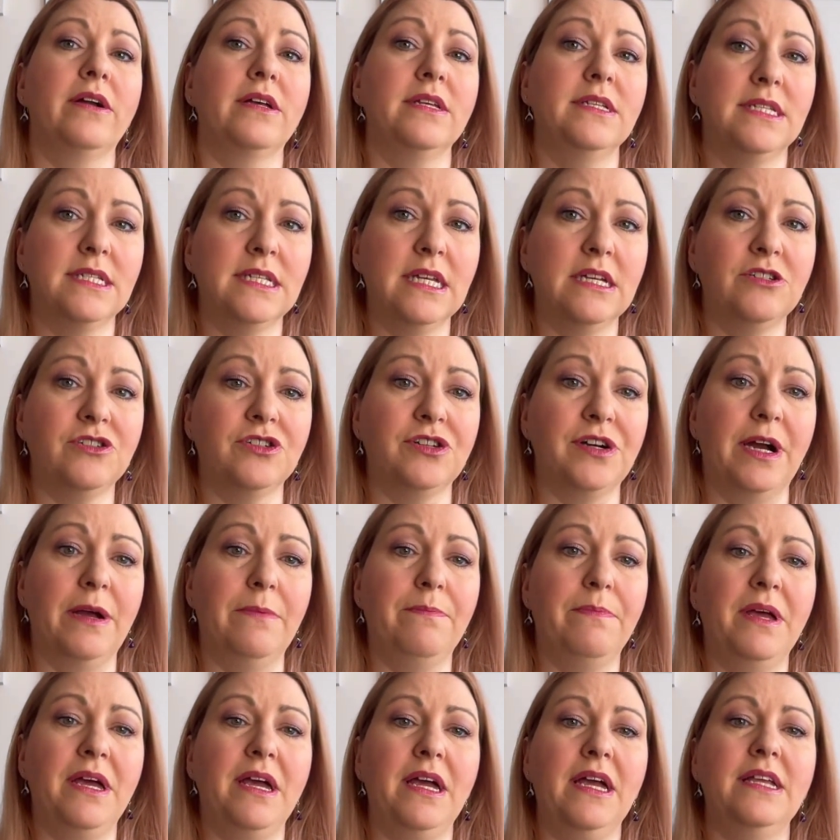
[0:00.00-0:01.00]
consider it.
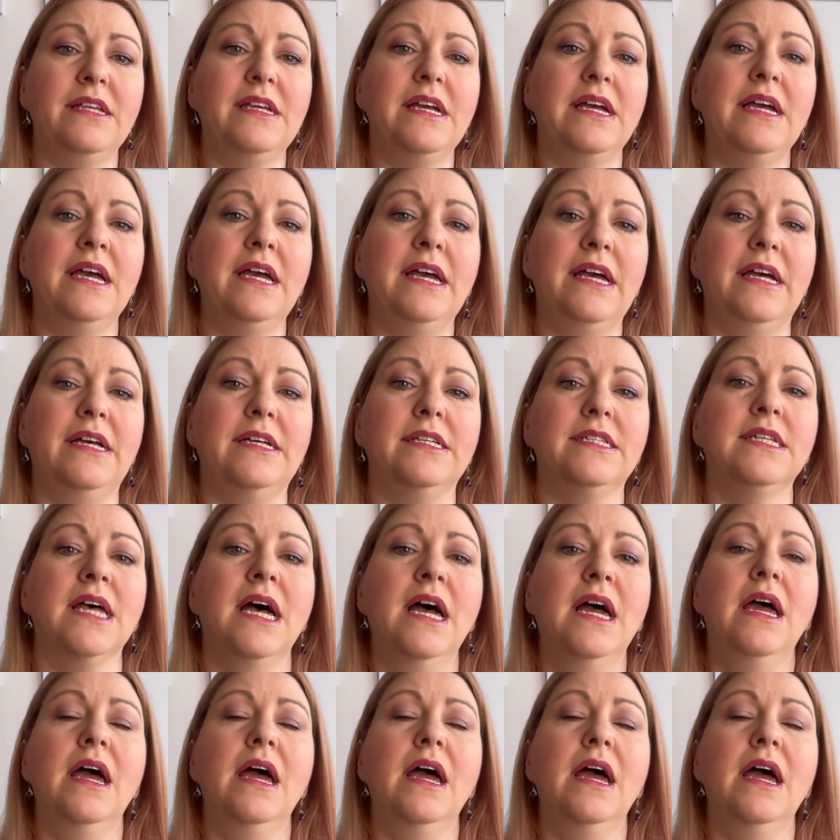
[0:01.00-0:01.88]
But it is